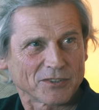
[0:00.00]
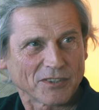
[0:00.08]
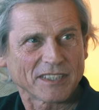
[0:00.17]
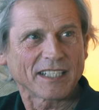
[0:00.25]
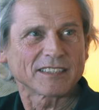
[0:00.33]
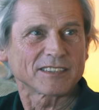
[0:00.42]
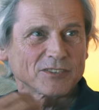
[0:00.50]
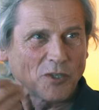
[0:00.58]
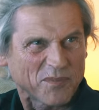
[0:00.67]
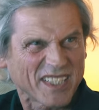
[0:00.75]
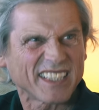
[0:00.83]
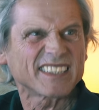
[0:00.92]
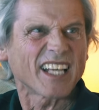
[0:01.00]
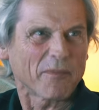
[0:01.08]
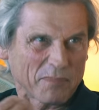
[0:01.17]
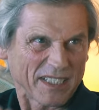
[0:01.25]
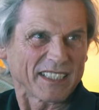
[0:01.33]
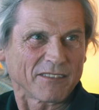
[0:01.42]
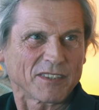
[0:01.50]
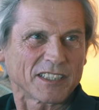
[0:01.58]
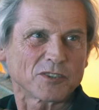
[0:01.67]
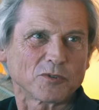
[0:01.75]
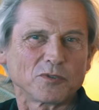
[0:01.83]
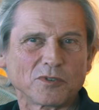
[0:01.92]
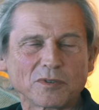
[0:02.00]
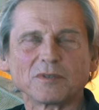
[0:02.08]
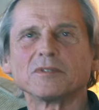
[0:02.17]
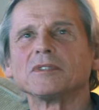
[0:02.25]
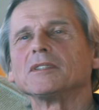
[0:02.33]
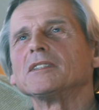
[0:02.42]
So that something is happening, which is good too.